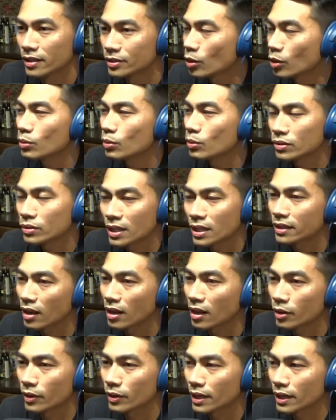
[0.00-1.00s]
it's almost like
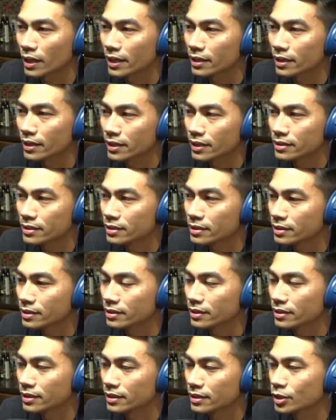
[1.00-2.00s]
clockwork. Like it's
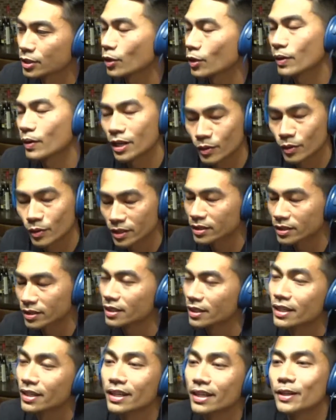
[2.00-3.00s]
so.
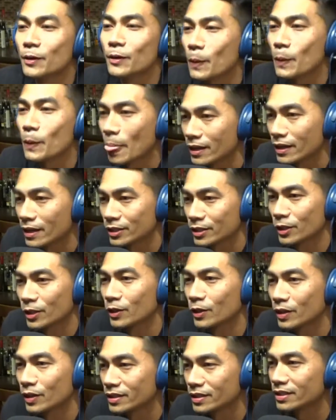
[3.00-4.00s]
Anyways,
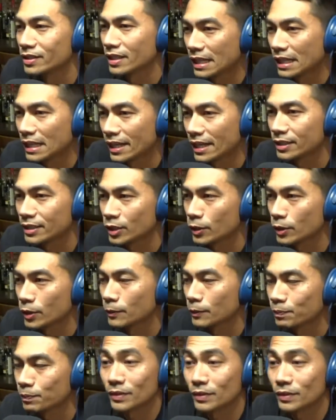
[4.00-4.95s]
so it's So